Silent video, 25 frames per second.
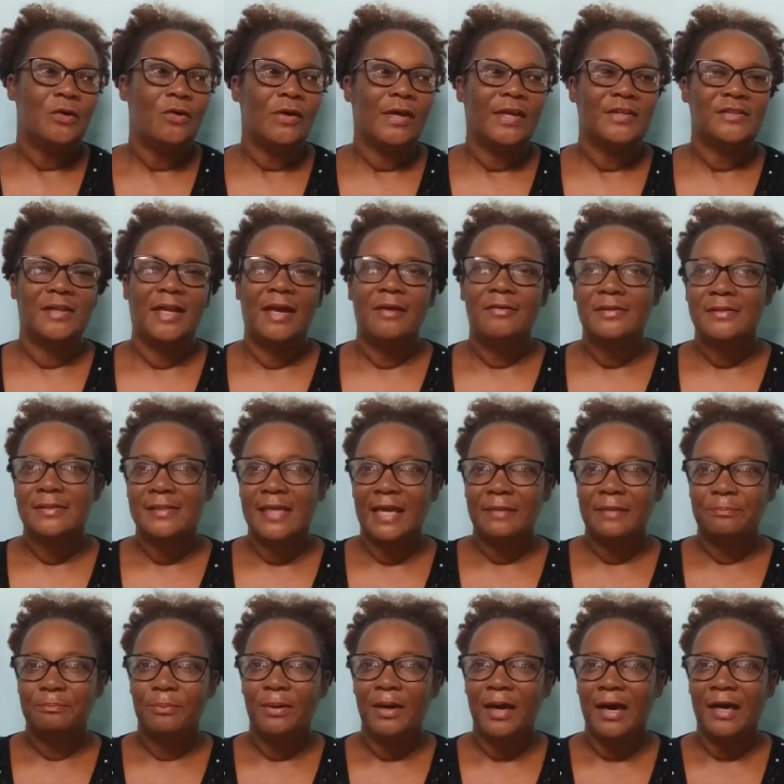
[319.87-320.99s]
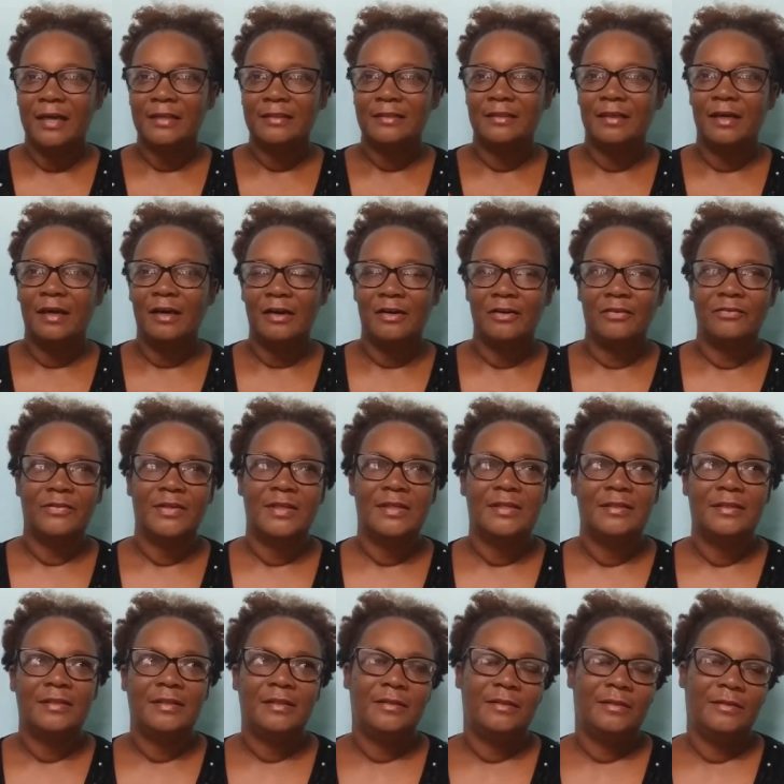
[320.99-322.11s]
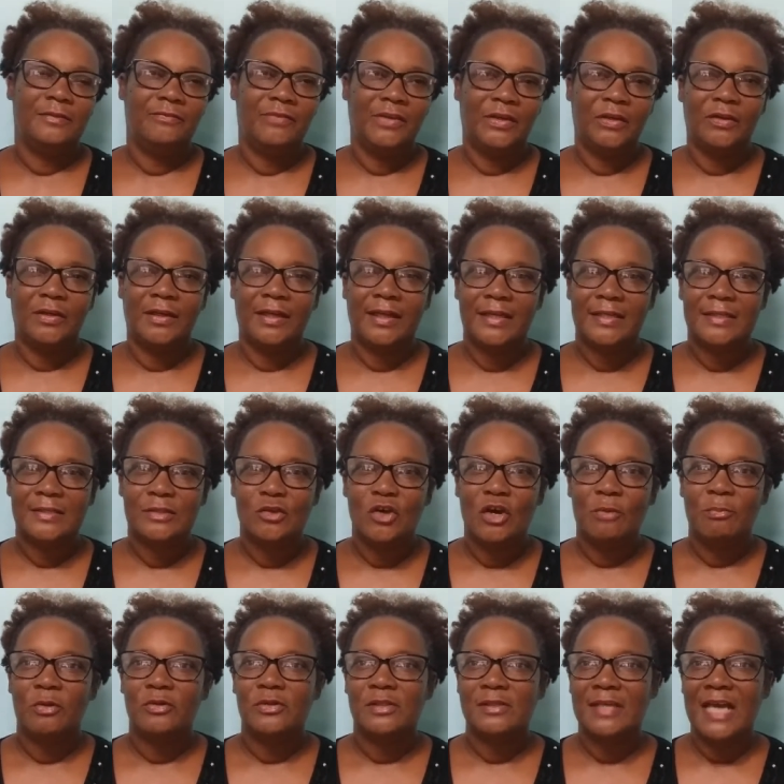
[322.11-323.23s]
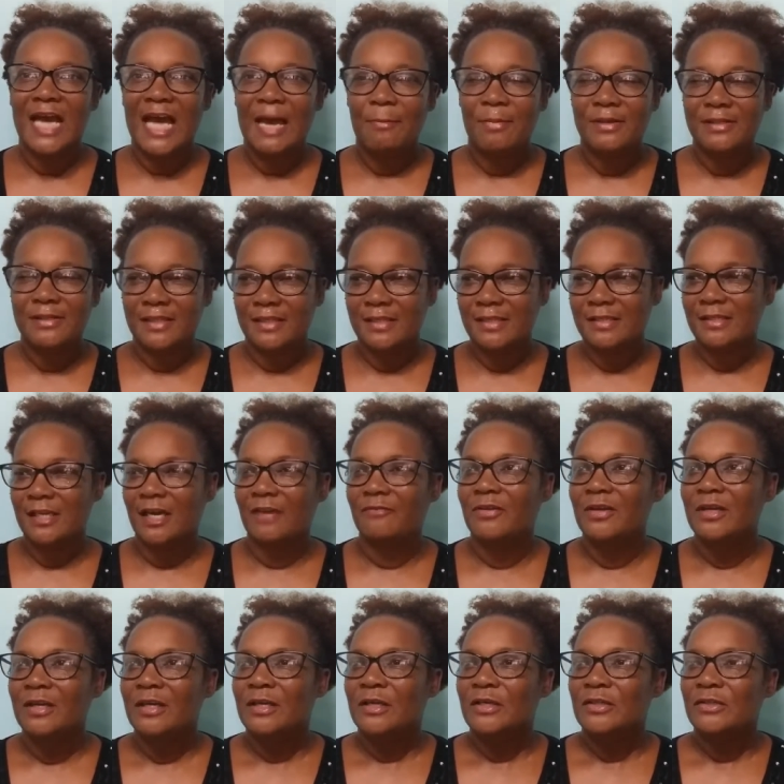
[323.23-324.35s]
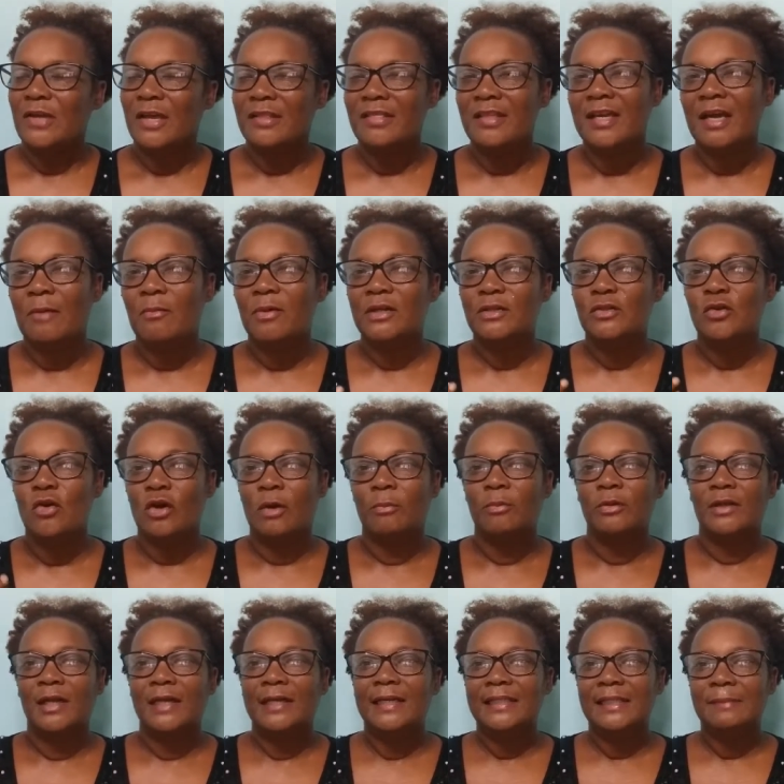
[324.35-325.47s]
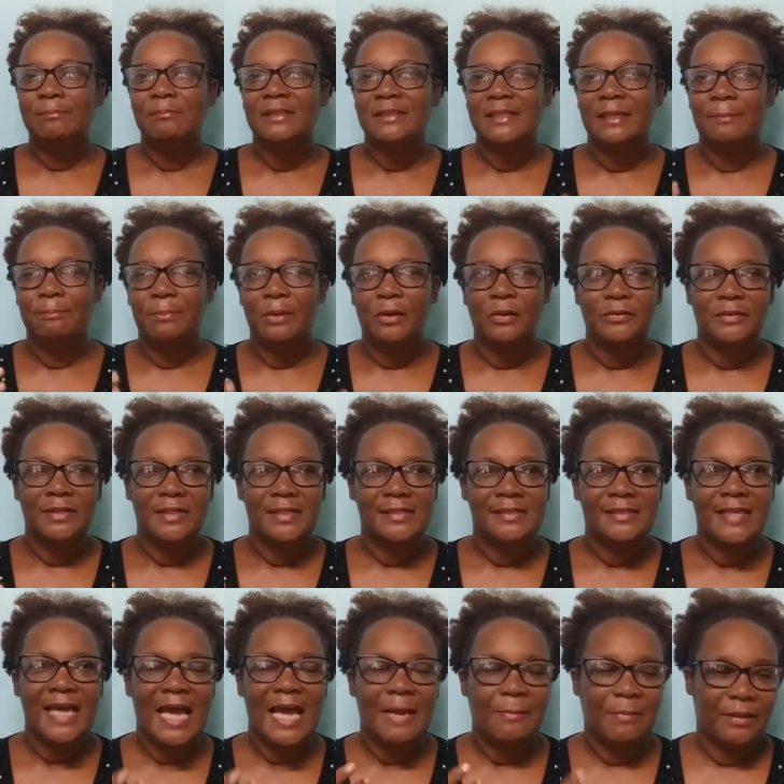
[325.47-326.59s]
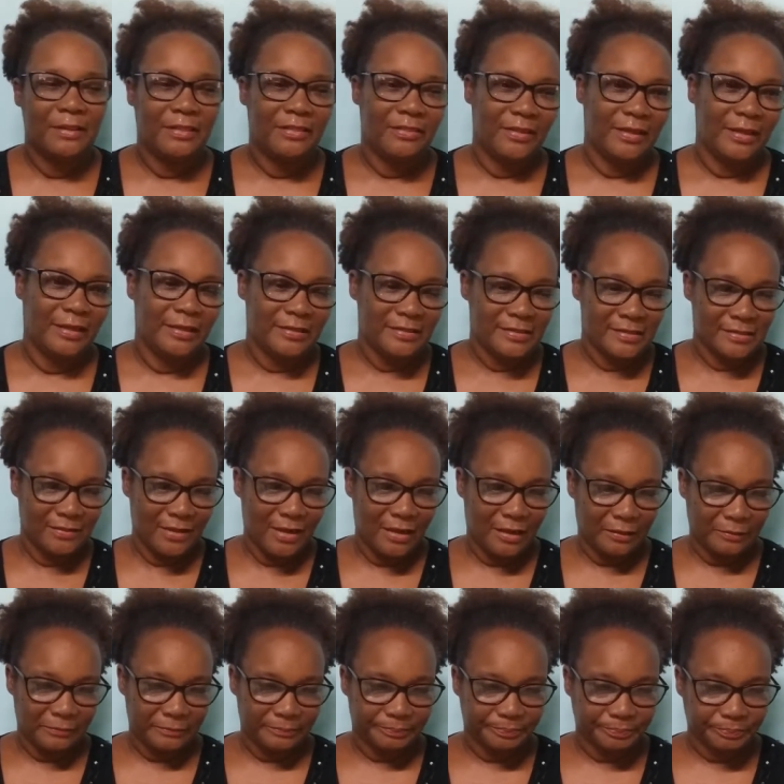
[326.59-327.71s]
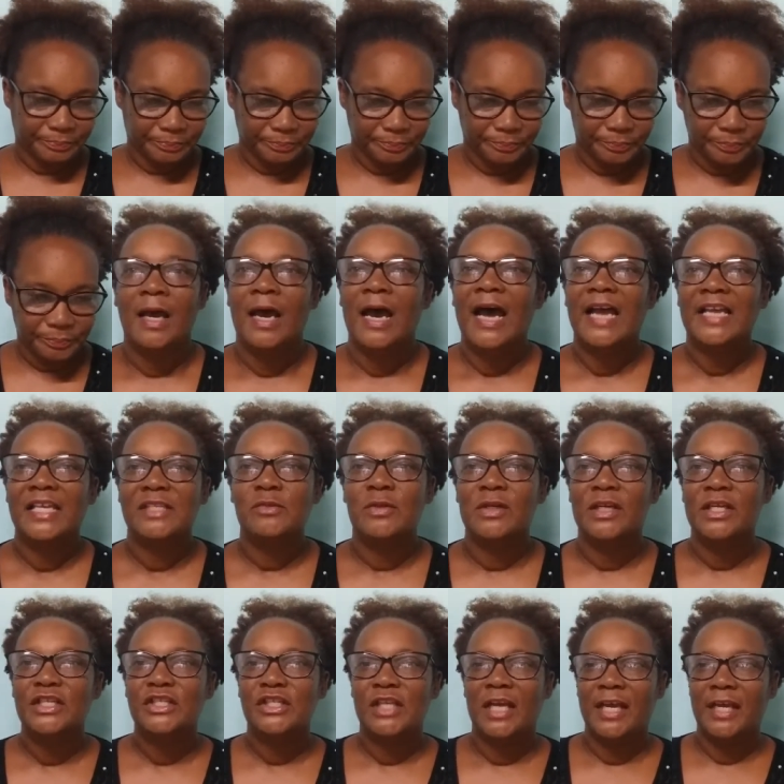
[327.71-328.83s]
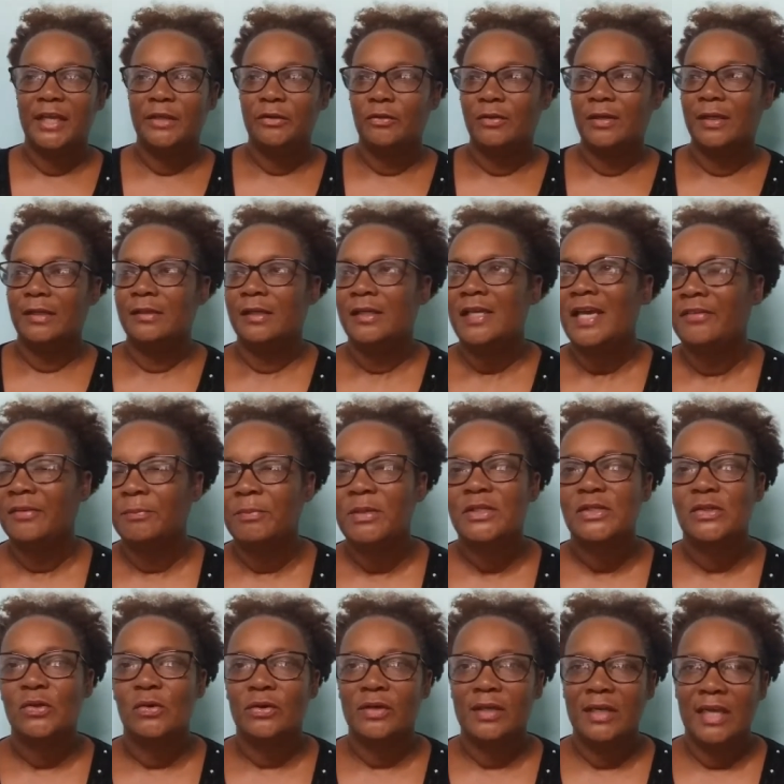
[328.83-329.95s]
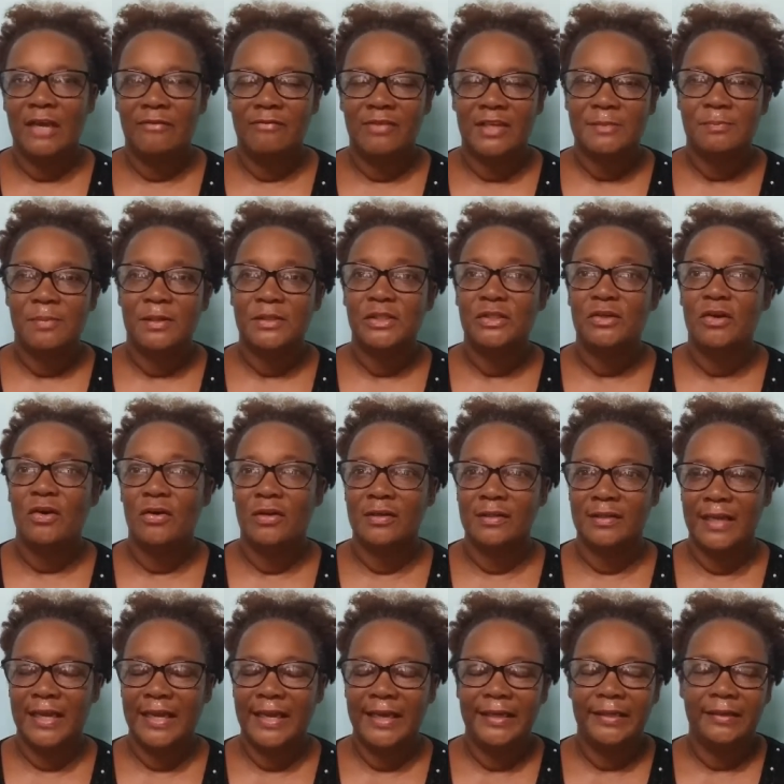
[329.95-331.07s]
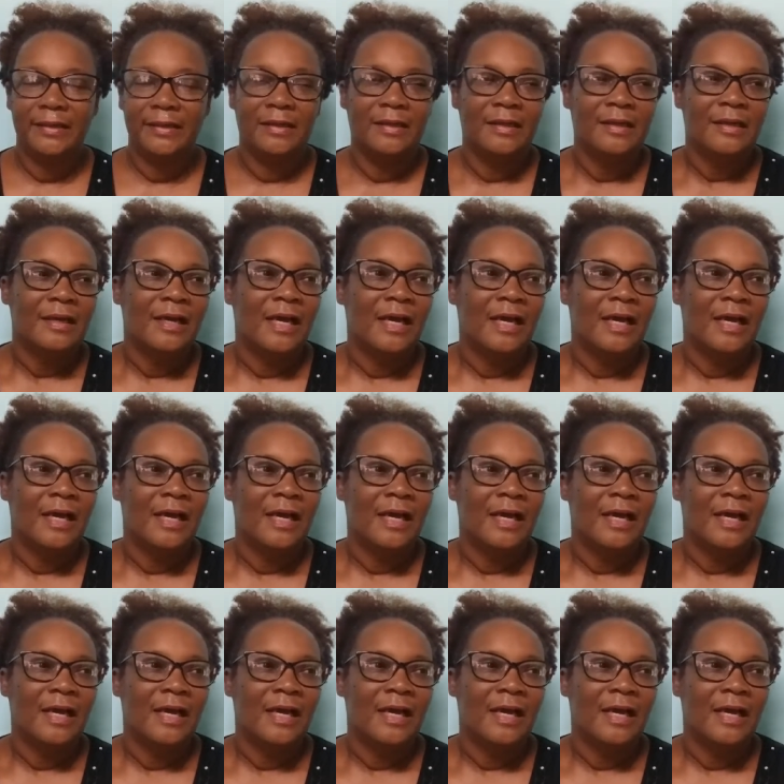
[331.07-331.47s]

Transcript: Okay, so that was that part of the, the, the video that I saw about scammers and stuff. So I think I want to talk about a little bit about these scamming things. Um, I just want to share, you know, that you got to be so careful, especially online.